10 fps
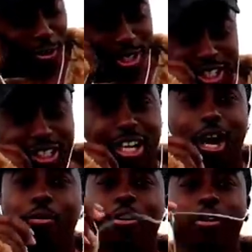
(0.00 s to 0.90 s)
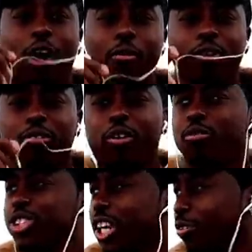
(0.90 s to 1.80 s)
Just shooting this video real
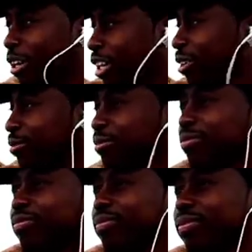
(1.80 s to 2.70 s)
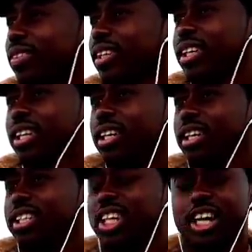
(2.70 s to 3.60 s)
quick. Jay right now. Oh, where he at?
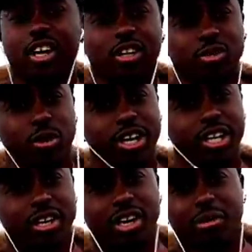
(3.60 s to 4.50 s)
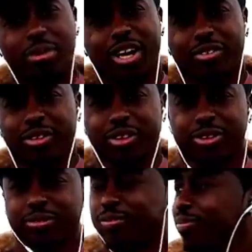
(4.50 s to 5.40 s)
He said he on his way in uh,
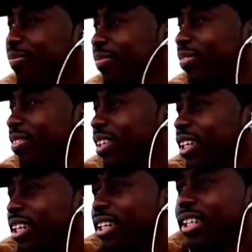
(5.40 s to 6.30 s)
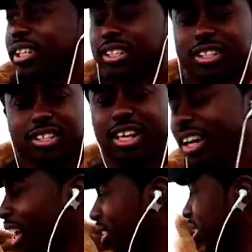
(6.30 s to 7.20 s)
Plainfield. Oh, you want to ride with us real quick?
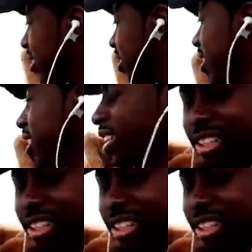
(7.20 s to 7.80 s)
Yeah, I could. Come on.